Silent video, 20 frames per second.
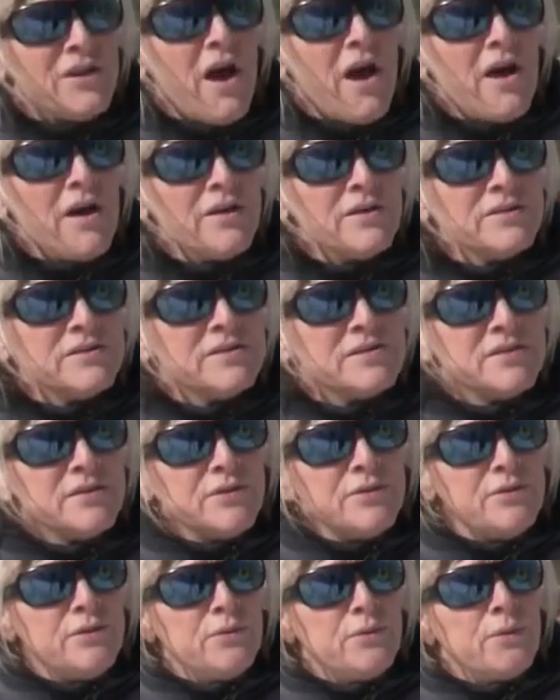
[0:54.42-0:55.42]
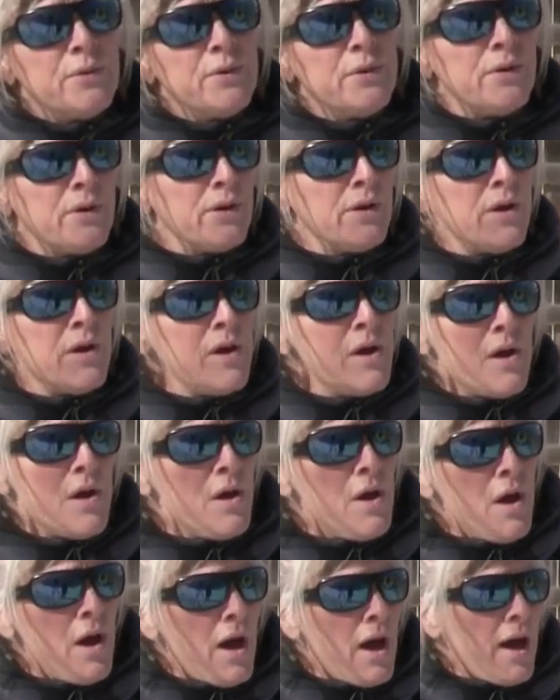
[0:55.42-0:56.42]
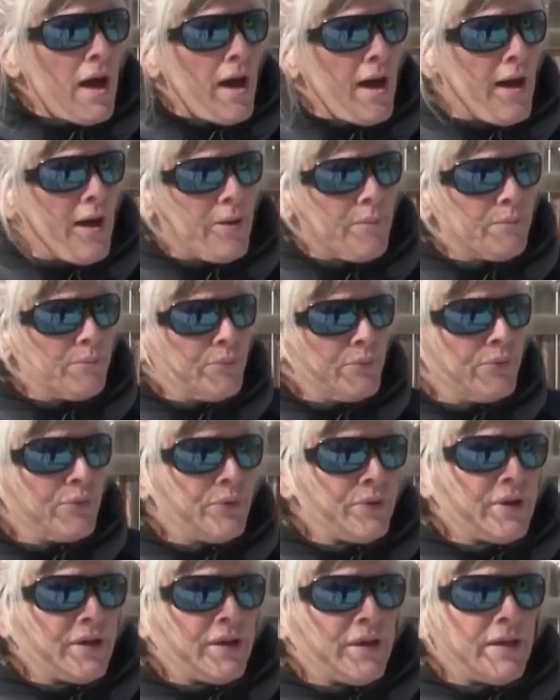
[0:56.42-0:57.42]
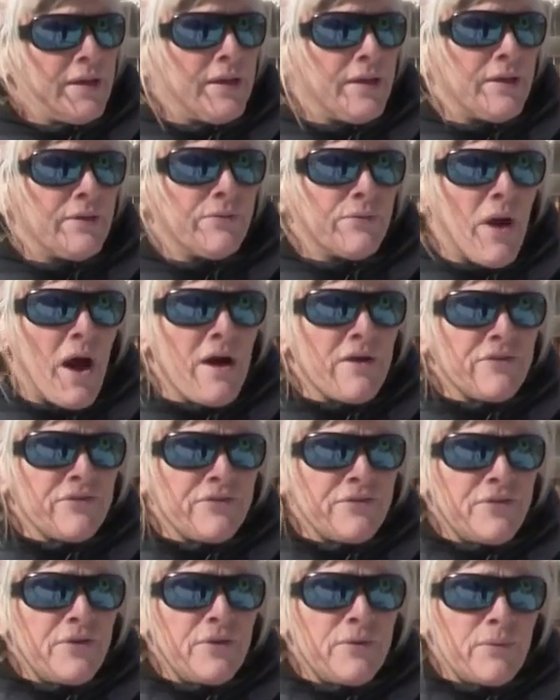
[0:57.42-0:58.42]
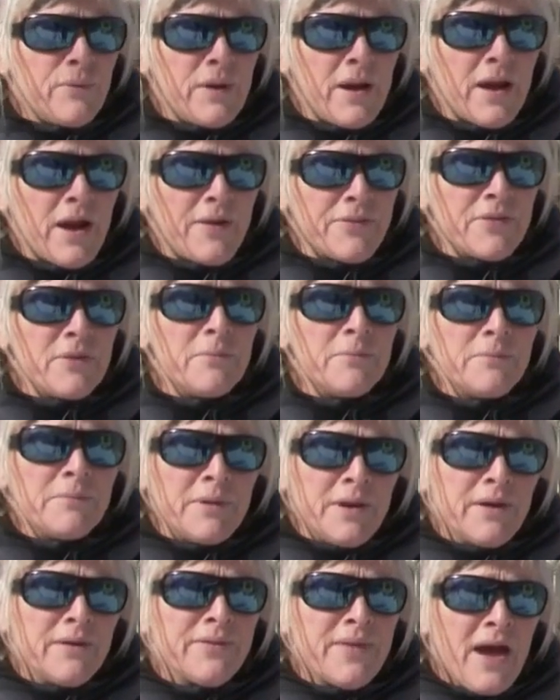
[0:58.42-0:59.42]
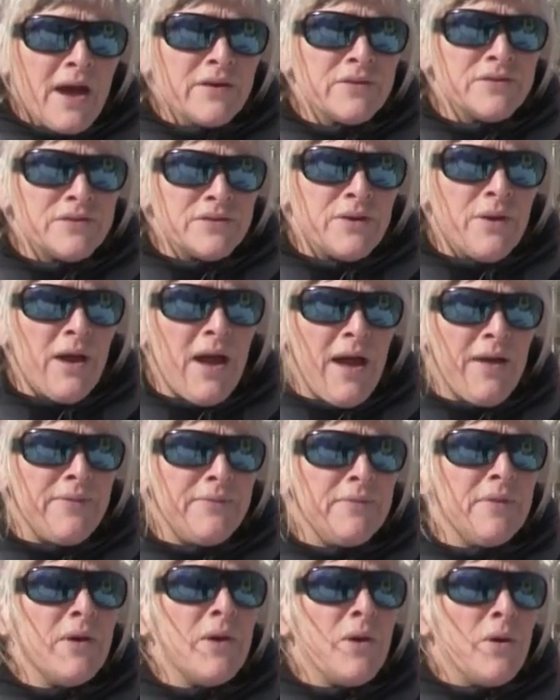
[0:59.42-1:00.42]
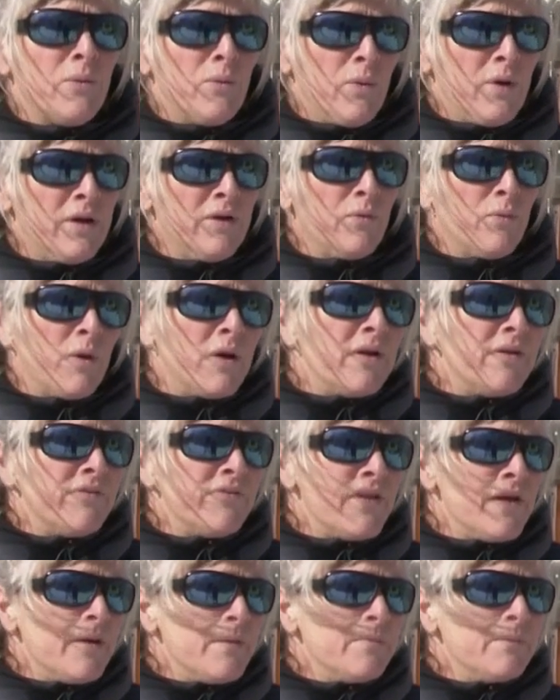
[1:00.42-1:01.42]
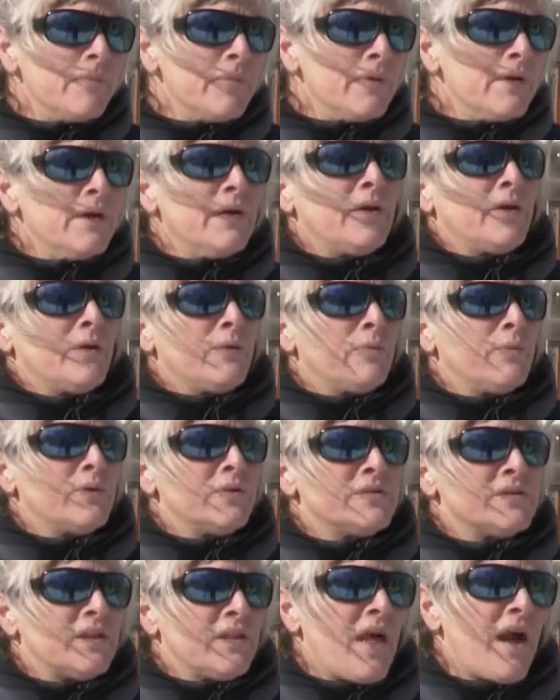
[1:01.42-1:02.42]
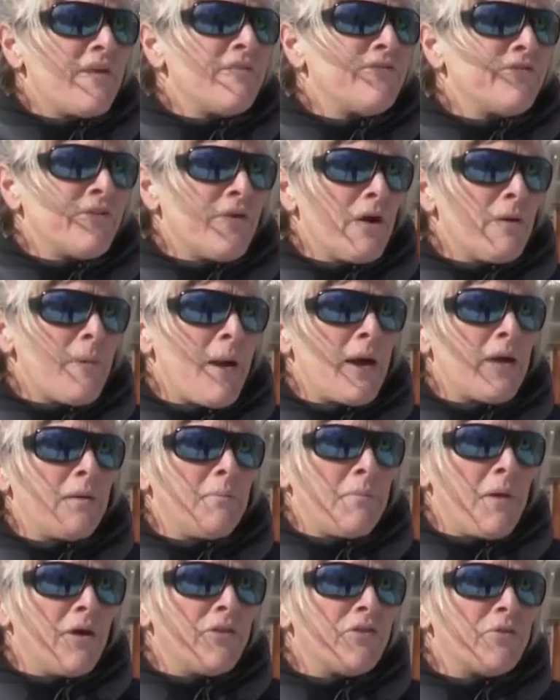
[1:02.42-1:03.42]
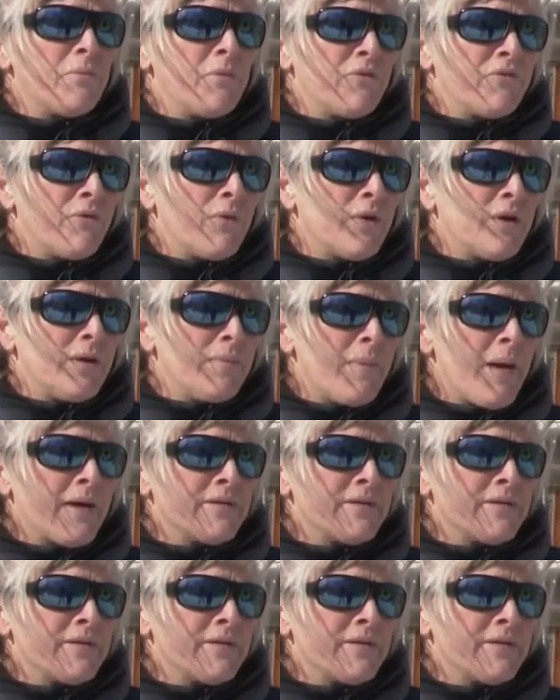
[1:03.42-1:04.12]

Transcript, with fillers: dogs who were um, pretty rough when I got them here at the house. So I had one one of them was alive for about a month before he